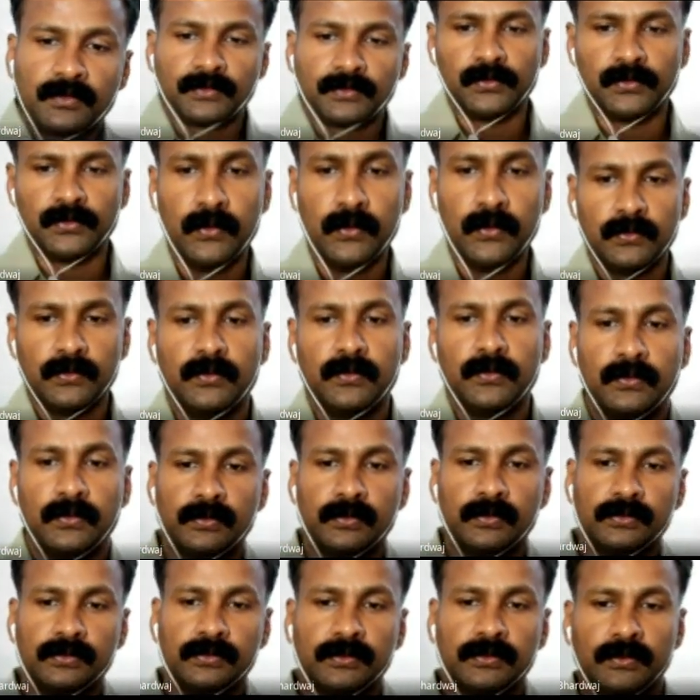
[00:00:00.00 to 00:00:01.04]
to
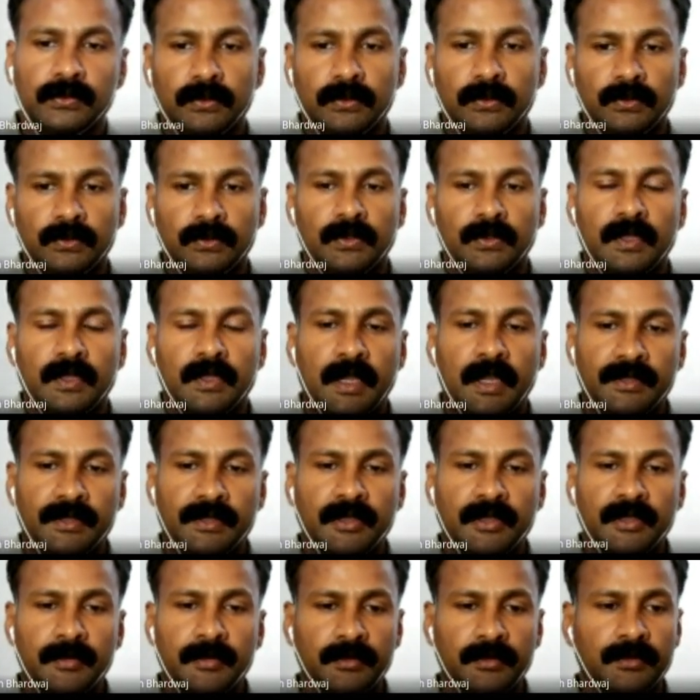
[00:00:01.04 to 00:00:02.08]
get
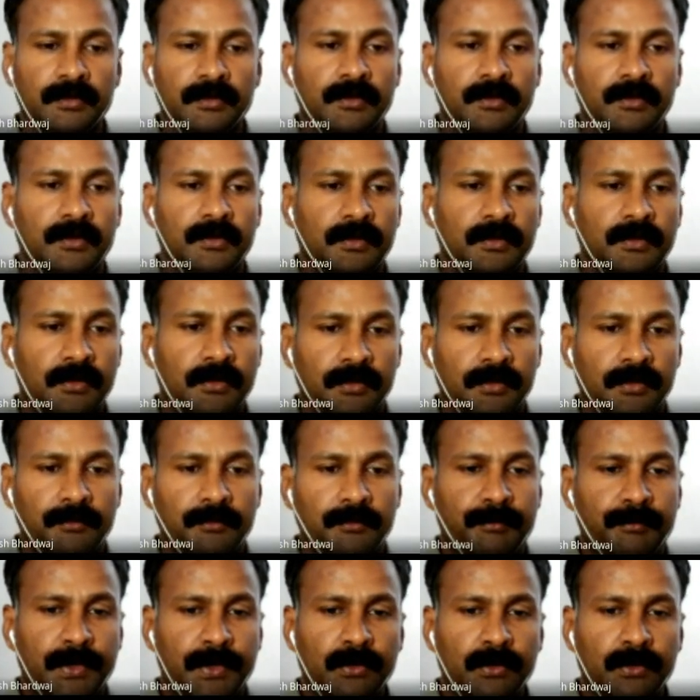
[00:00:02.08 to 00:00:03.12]
the
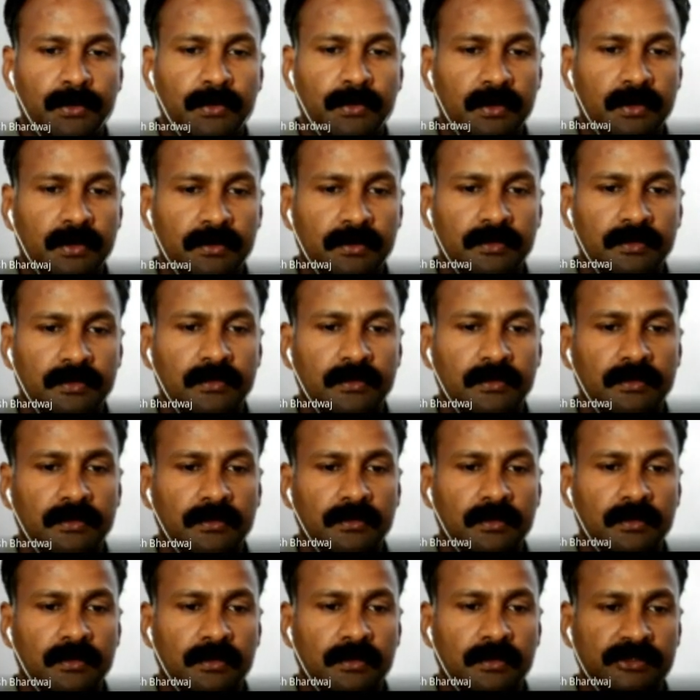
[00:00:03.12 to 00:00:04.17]
pure
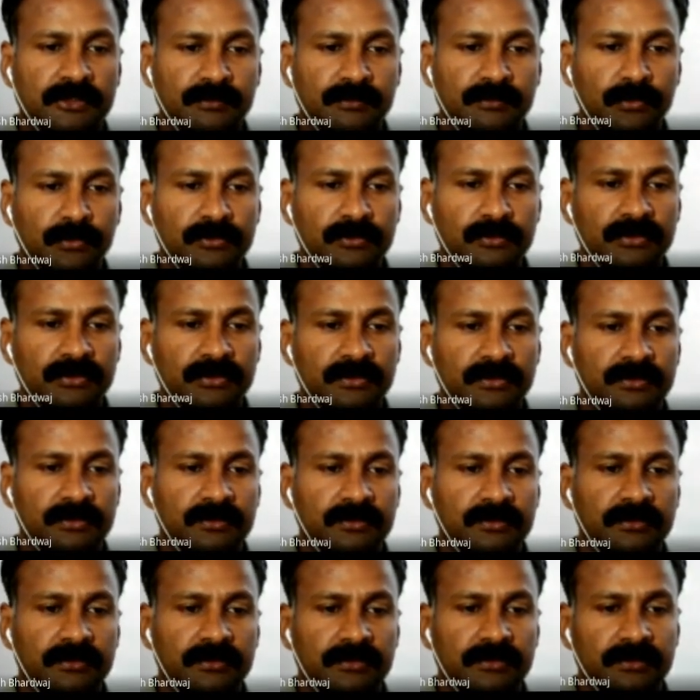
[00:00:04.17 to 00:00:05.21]
or smooth
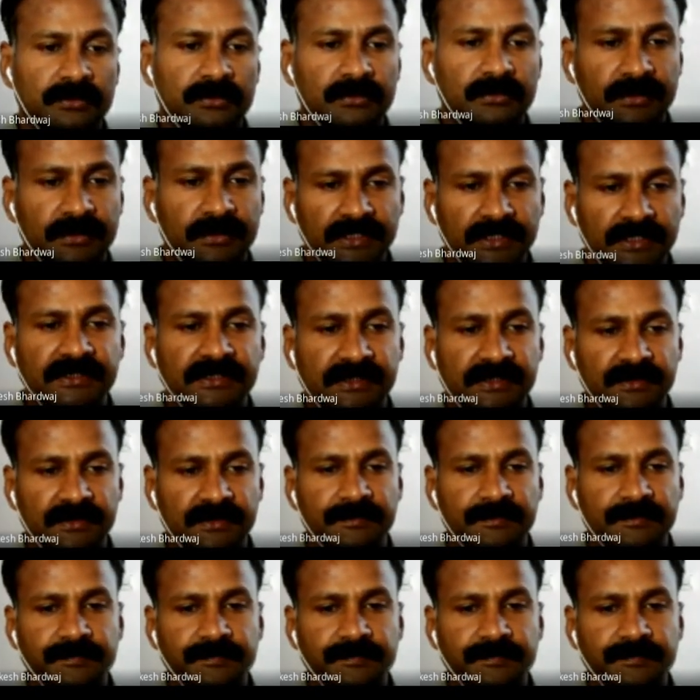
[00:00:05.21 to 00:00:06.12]
DC.